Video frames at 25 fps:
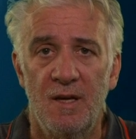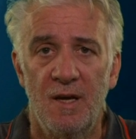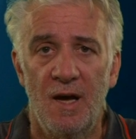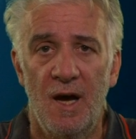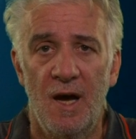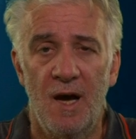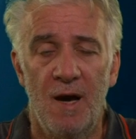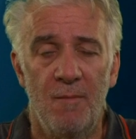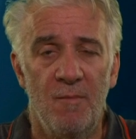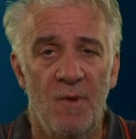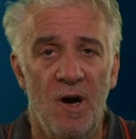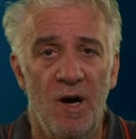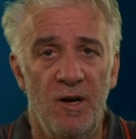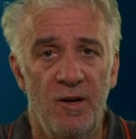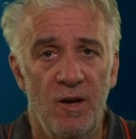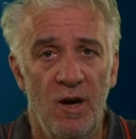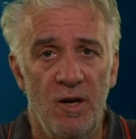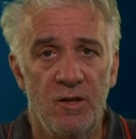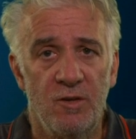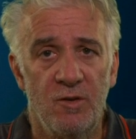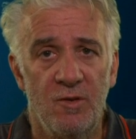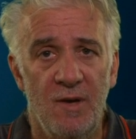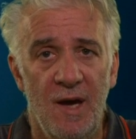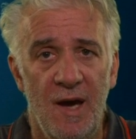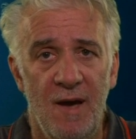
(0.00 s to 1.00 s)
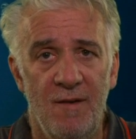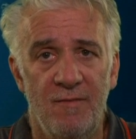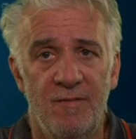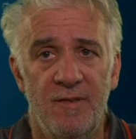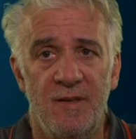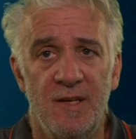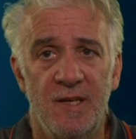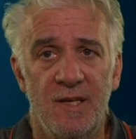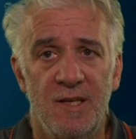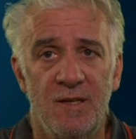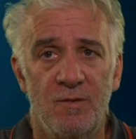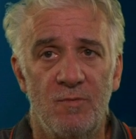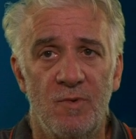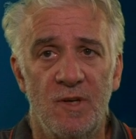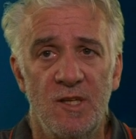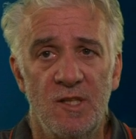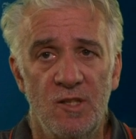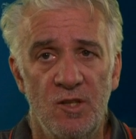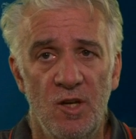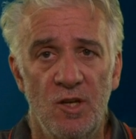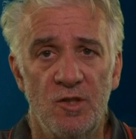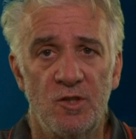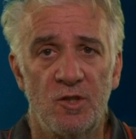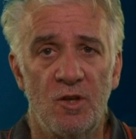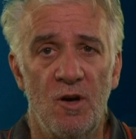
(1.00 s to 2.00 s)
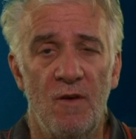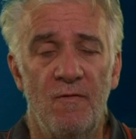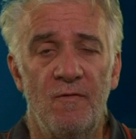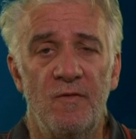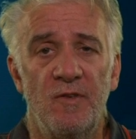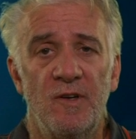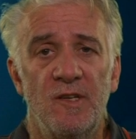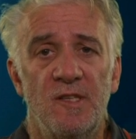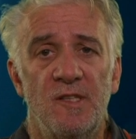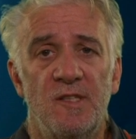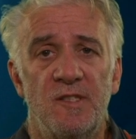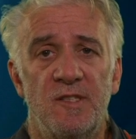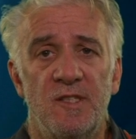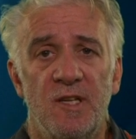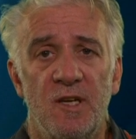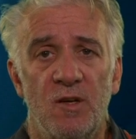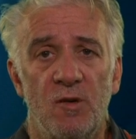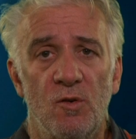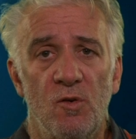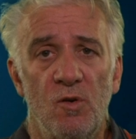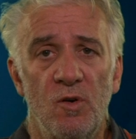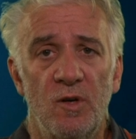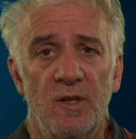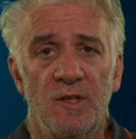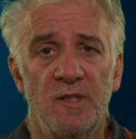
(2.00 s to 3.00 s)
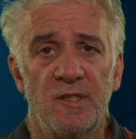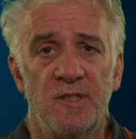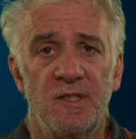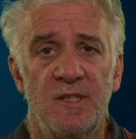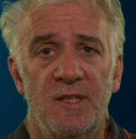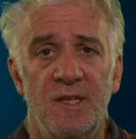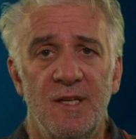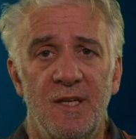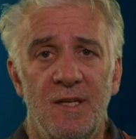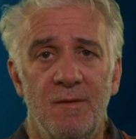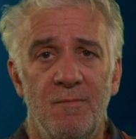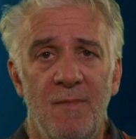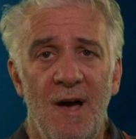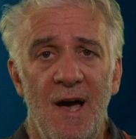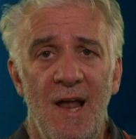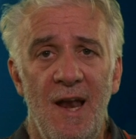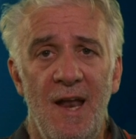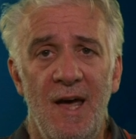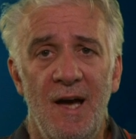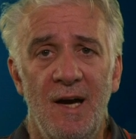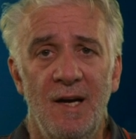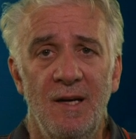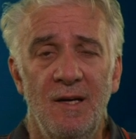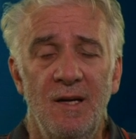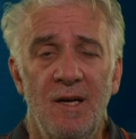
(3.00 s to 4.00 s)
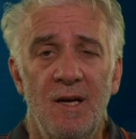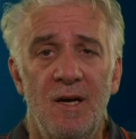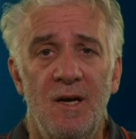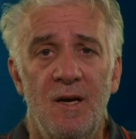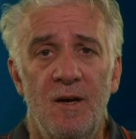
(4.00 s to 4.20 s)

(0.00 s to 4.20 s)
I know you have the research conference in August in Malang,